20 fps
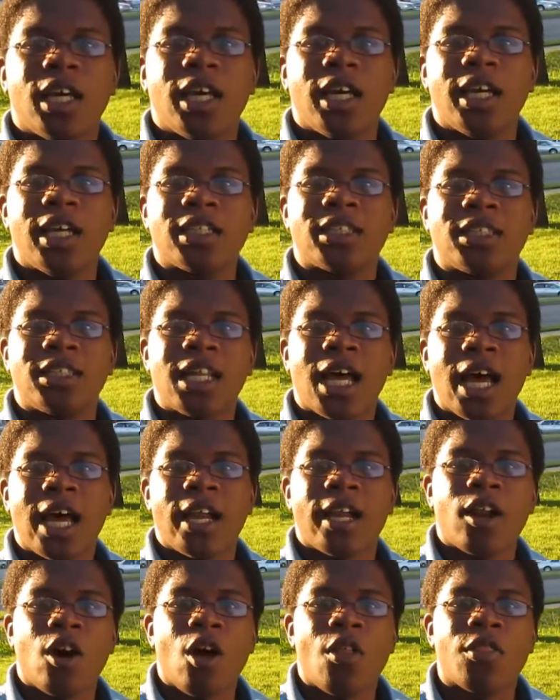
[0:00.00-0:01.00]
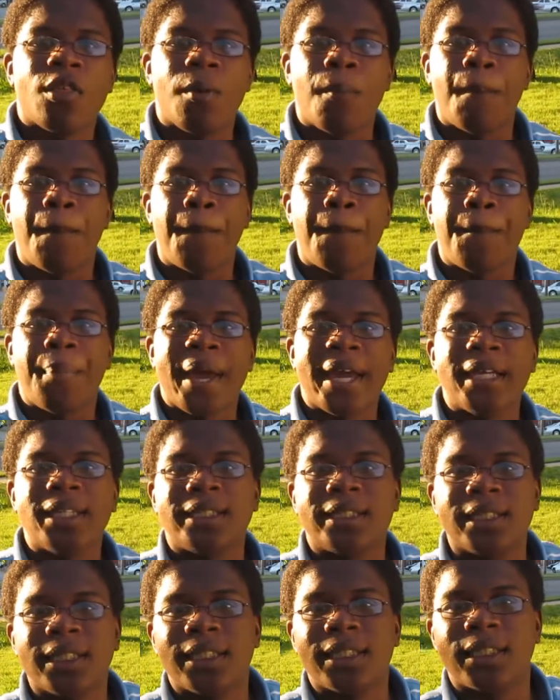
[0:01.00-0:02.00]
it's not on the
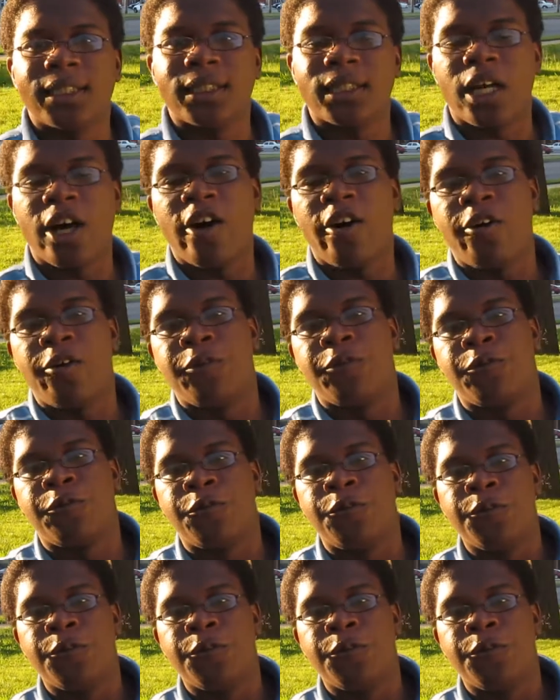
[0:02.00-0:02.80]
basis of,